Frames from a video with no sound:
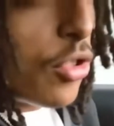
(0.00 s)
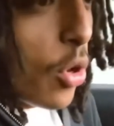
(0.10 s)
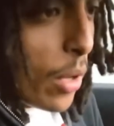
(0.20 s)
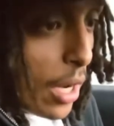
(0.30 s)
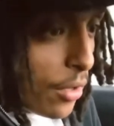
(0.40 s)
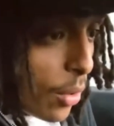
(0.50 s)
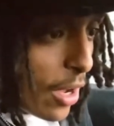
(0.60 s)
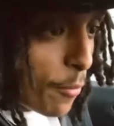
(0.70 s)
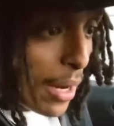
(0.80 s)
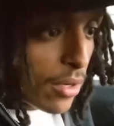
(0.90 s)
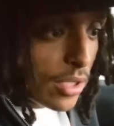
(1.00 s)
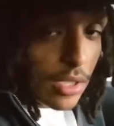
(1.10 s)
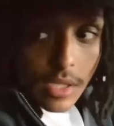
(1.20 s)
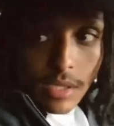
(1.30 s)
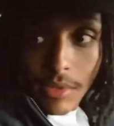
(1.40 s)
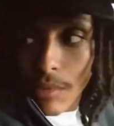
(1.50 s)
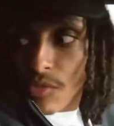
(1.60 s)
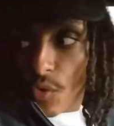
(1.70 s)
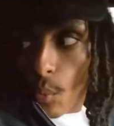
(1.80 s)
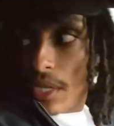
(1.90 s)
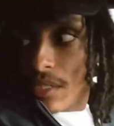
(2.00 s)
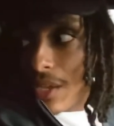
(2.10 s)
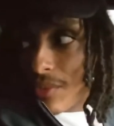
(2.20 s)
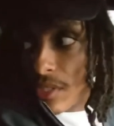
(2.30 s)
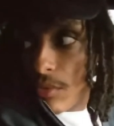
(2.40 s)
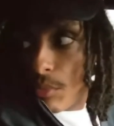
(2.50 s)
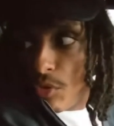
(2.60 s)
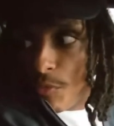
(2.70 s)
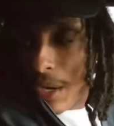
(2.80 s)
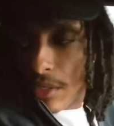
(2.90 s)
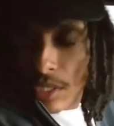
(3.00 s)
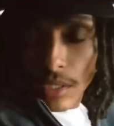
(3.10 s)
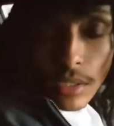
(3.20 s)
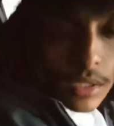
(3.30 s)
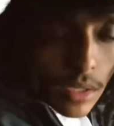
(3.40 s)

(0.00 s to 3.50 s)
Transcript: no way they don't have power seats, because sometimes for weight savings, they remove power seats.